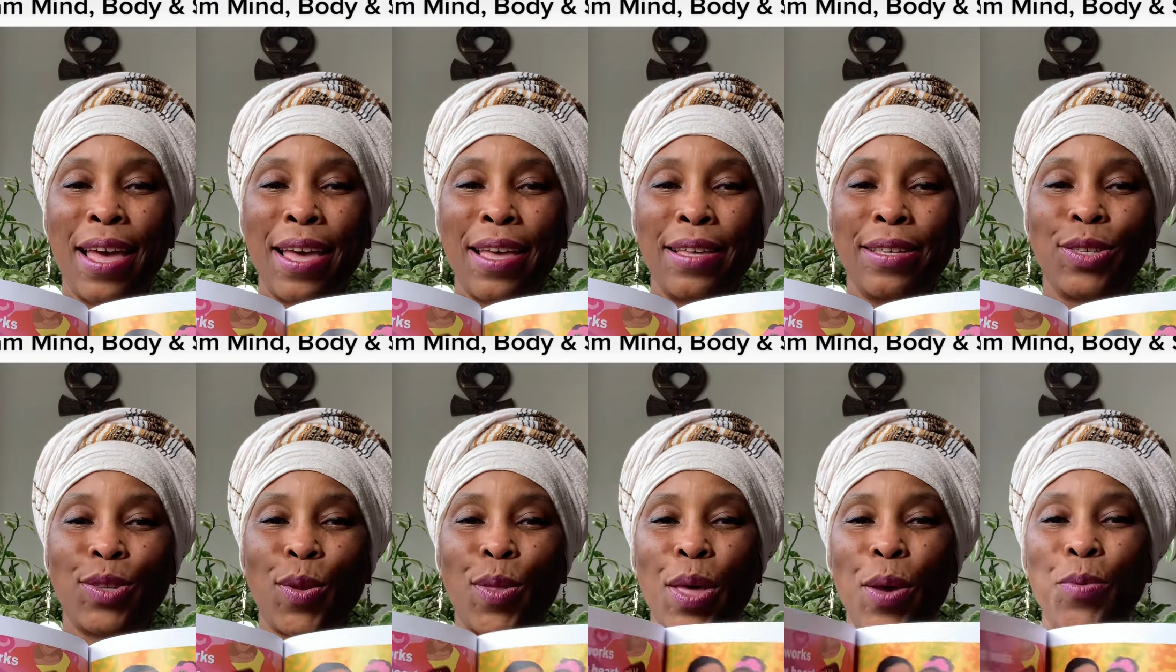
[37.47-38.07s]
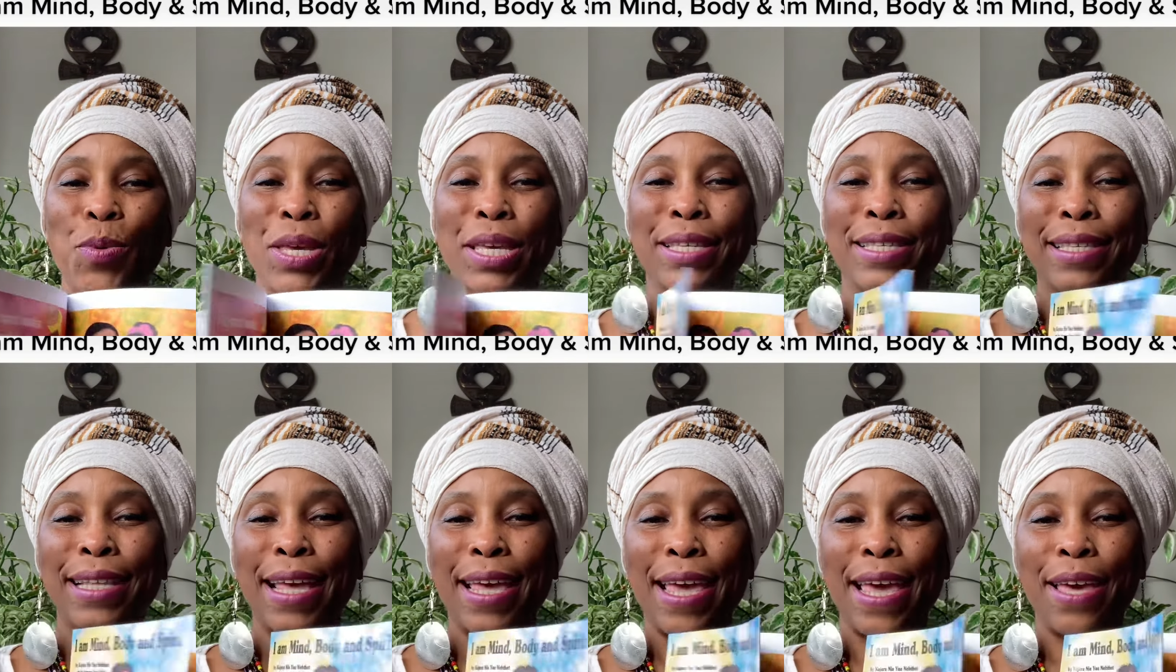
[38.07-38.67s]
so that we can
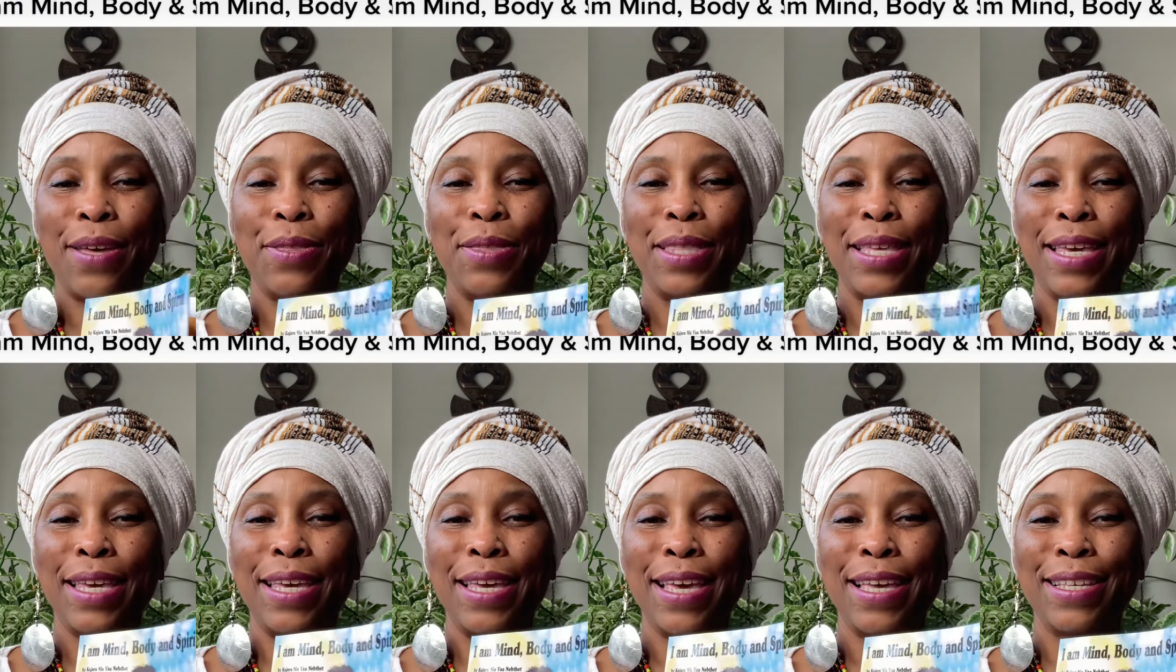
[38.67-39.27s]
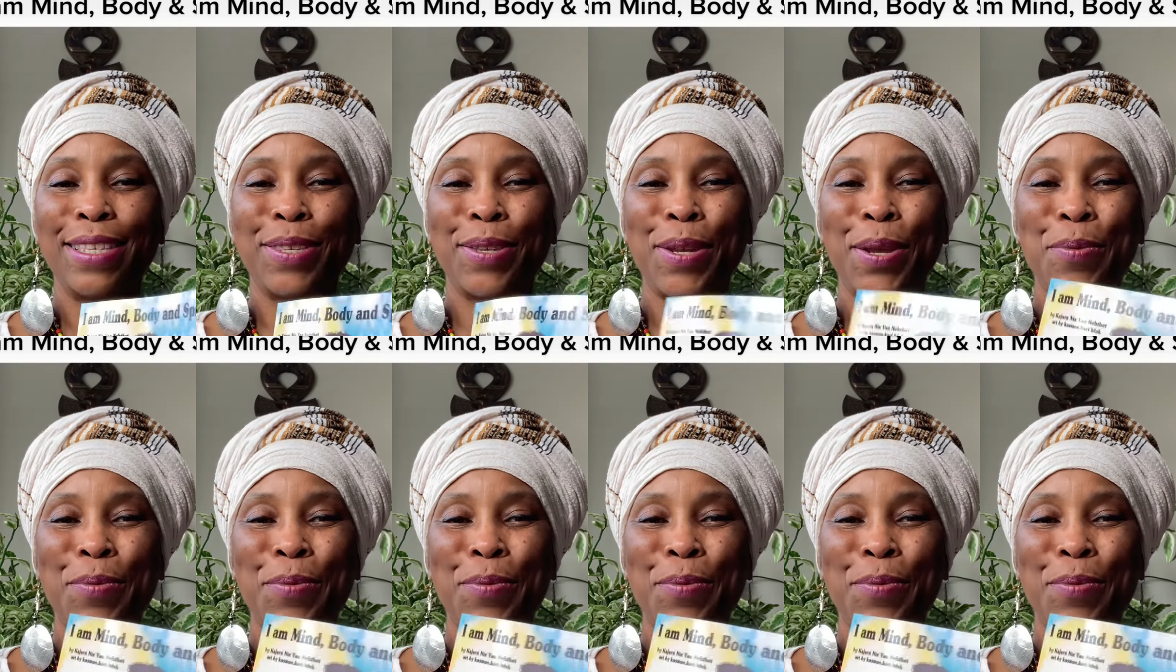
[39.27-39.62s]
stay healthy, so that